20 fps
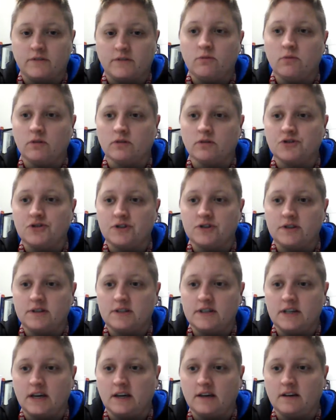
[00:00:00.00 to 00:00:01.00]
you all should
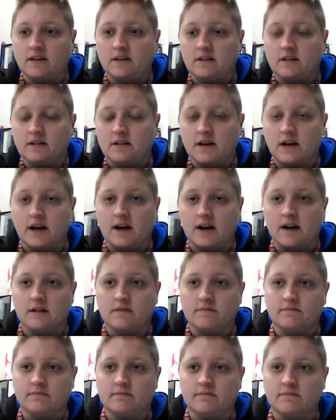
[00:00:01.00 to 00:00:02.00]
see,
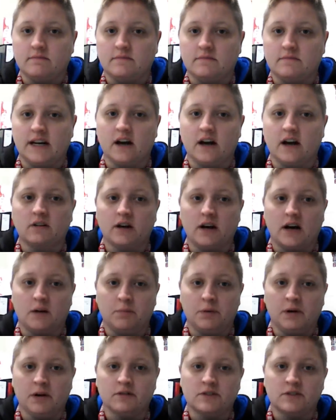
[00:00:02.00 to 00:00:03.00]
and
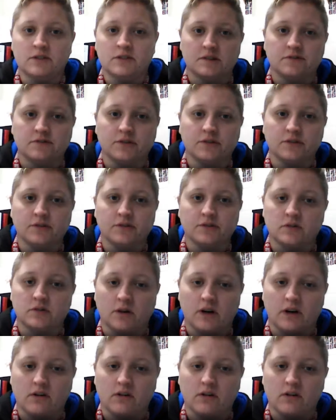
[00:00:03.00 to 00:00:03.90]
I'll post this for you as